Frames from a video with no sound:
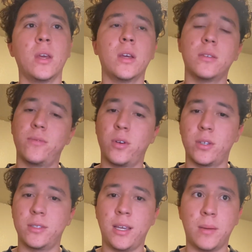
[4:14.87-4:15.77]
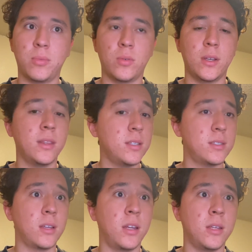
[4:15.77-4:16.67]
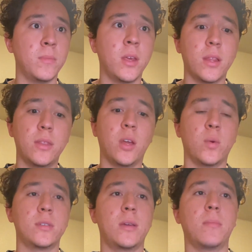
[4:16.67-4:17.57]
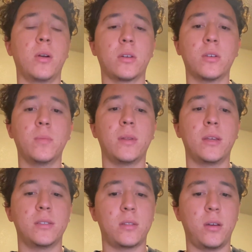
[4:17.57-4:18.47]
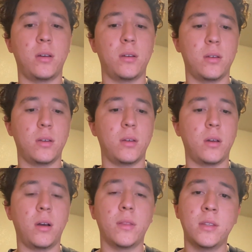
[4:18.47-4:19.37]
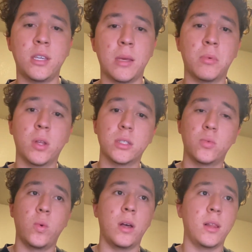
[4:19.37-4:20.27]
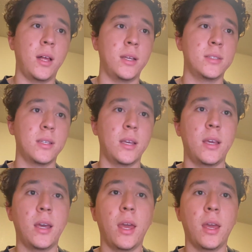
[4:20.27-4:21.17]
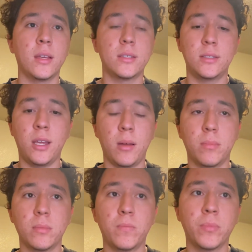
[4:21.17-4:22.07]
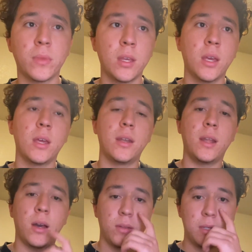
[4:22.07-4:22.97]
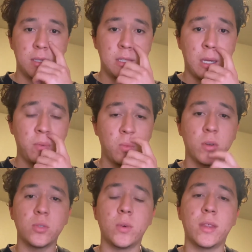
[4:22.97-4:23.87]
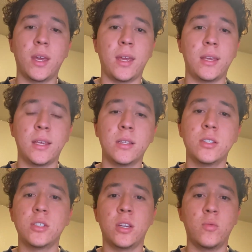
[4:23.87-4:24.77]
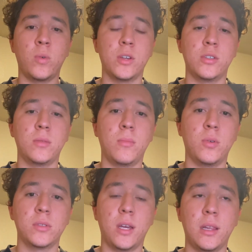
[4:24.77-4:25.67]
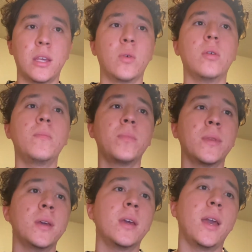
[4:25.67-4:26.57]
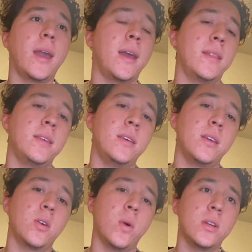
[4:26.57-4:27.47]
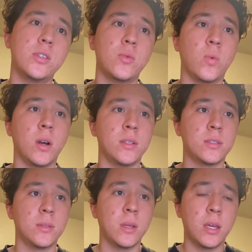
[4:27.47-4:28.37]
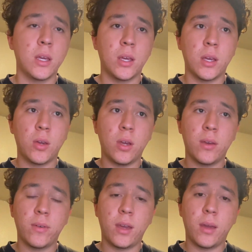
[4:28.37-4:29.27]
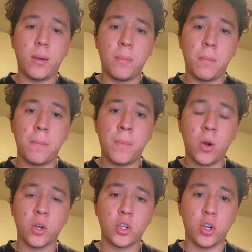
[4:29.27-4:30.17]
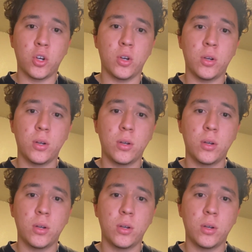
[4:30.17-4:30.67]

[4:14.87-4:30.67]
For example, in this study, there was a marker placed on the table as well as a stamp. Now the example was with a English and Russian multilingual, and the question was if marker